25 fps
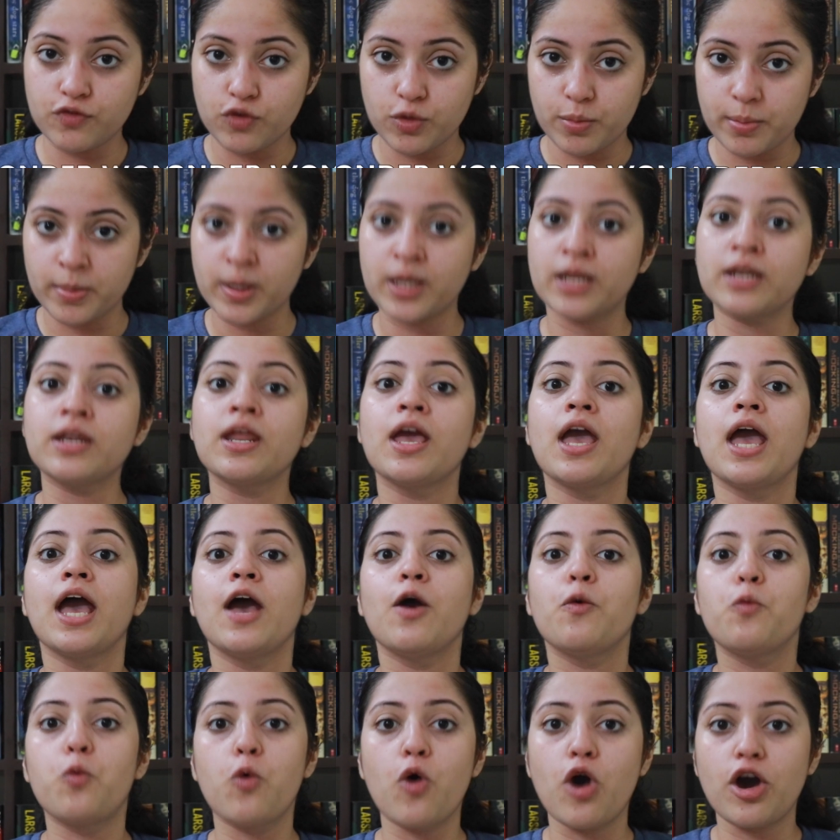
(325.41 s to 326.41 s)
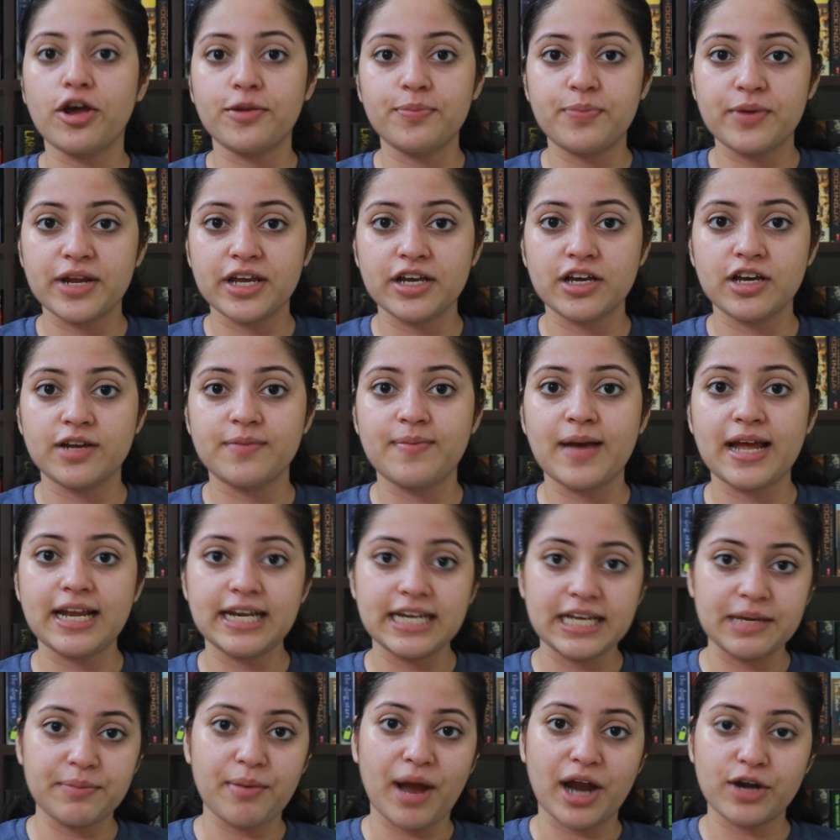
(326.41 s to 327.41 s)
Woman Warbringer by
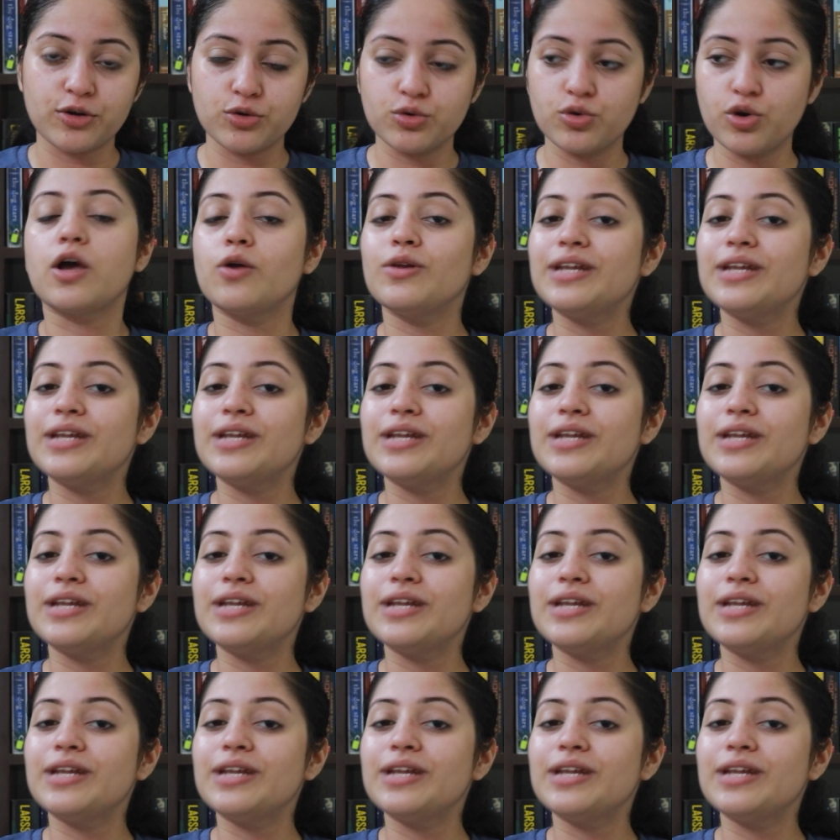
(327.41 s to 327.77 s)
Leigh Bardugo.